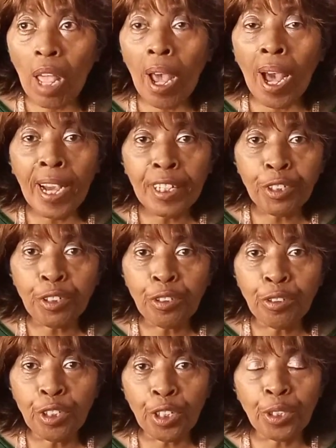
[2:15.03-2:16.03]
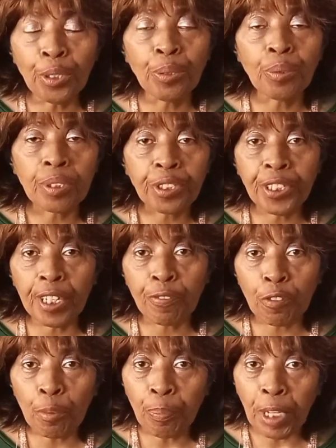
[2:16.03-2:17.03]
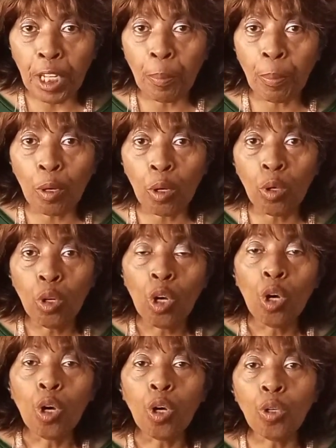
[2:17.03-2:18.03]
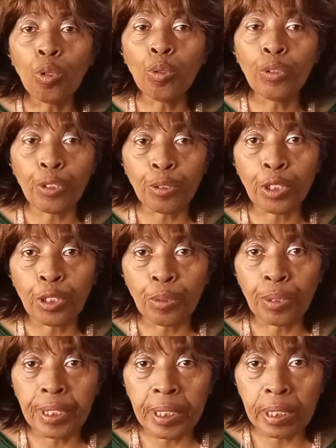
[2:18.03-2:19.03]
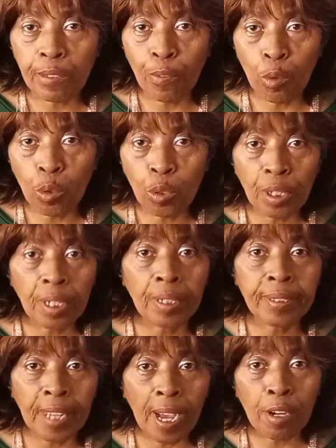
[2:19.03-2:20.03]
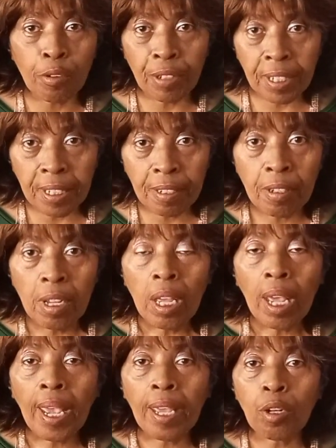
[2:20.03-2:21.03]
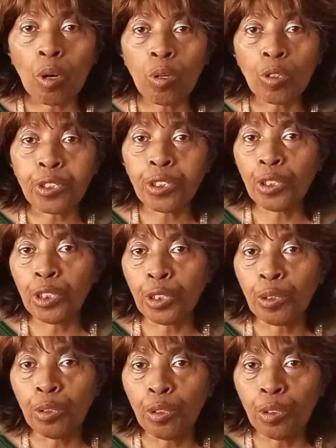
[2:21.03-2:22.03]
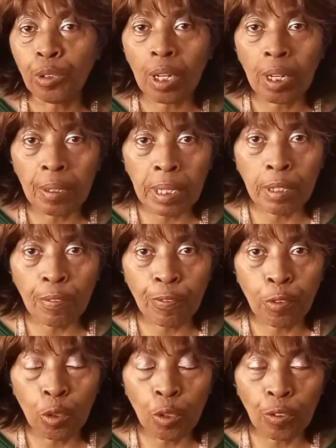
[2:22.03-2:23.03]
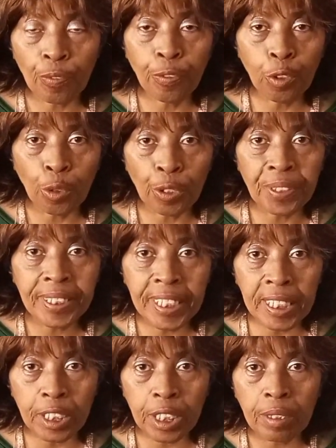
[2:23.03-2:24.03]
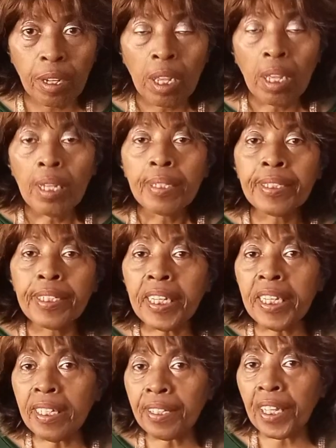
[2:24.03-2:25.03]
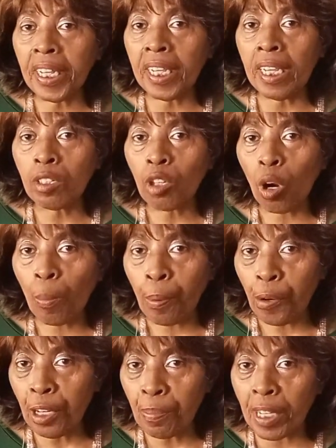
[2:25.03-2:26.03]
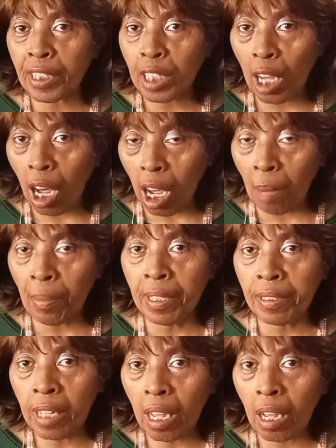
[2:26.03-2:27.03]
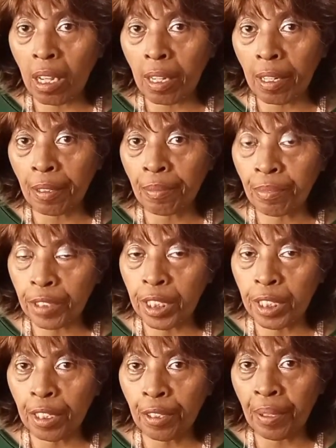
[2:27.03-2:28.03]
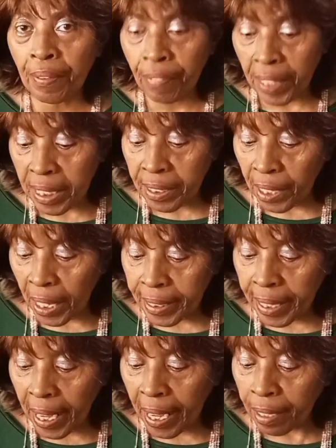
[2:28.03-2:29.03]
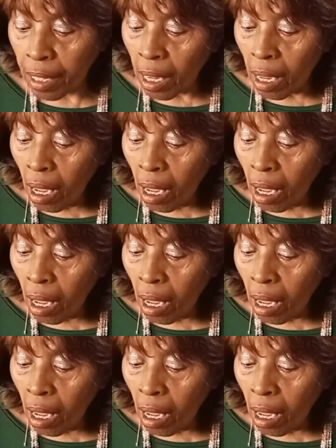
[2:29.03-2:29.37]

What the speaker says: I do know several people who do use this for diarrhea and also use it for fluid retention. These things are pretty much common, and things like that.